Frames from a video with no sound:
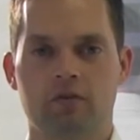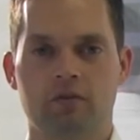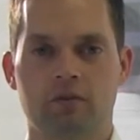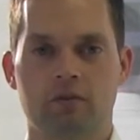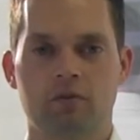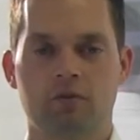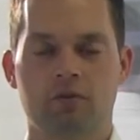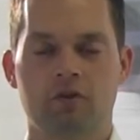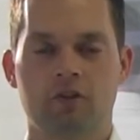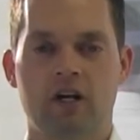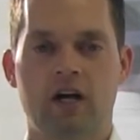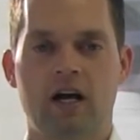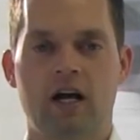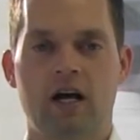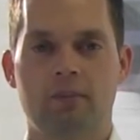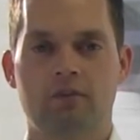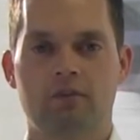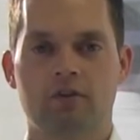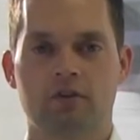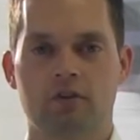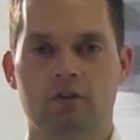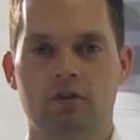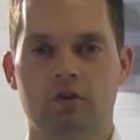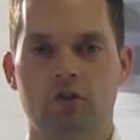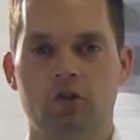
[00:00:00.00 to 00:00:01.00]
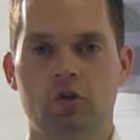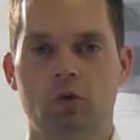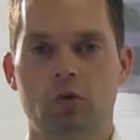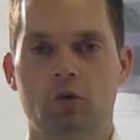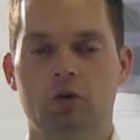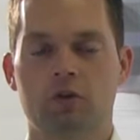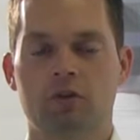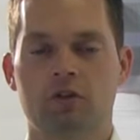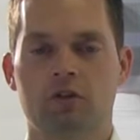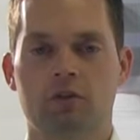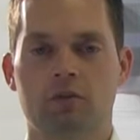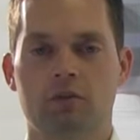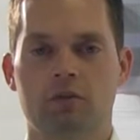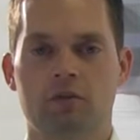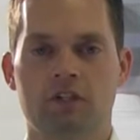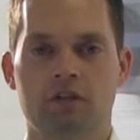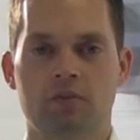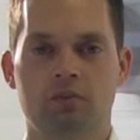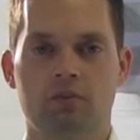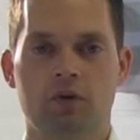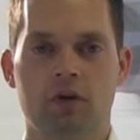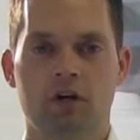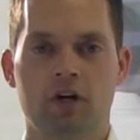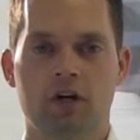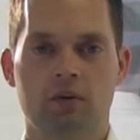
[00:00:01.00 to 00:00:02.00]
from jobs on a short-term
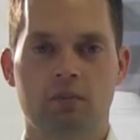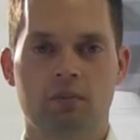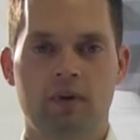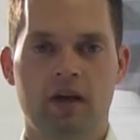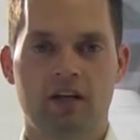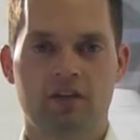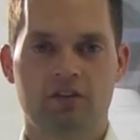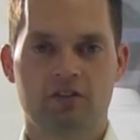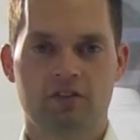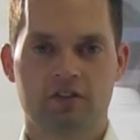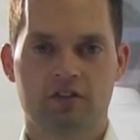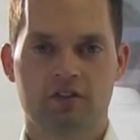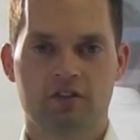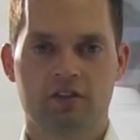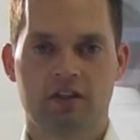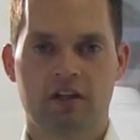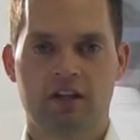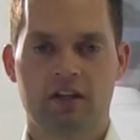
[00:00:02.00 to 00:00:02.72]
temporary basis.